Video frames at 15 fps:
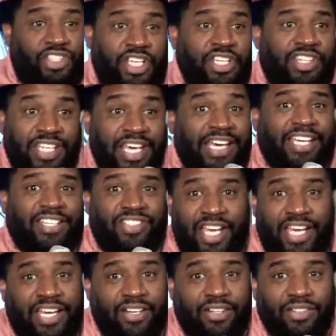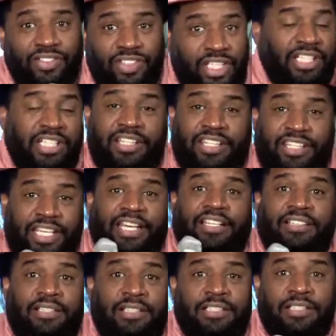Cause she thick as hell. She look
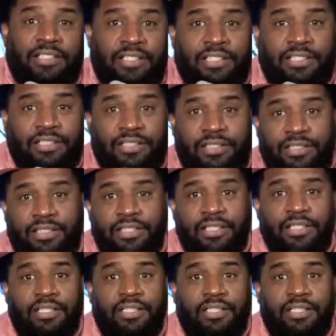thick. Look, look.